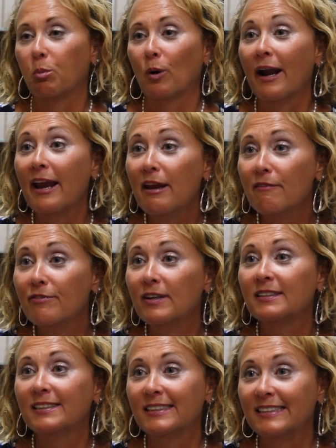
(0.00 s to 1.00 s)
brave
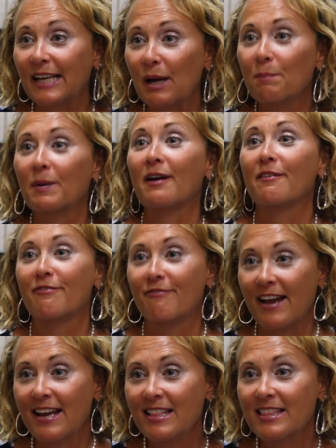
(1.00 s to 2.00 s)
step of
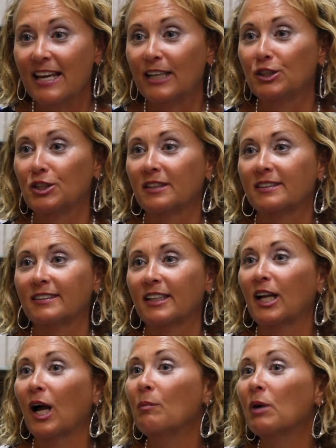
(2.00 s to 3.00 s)
faith and just
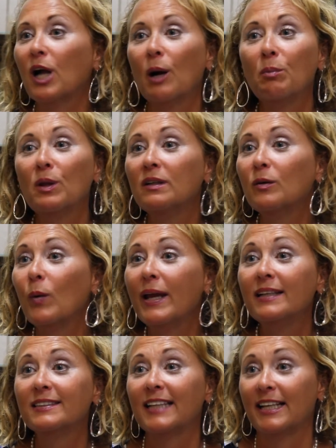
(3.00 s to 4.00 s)
come a couple of
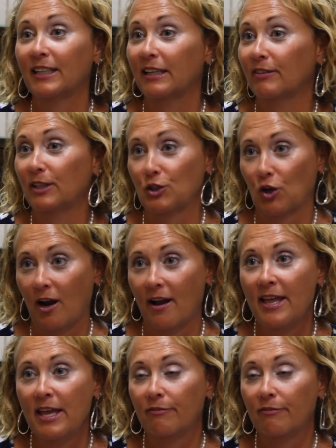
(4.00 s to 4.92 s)
weeks and give it a try.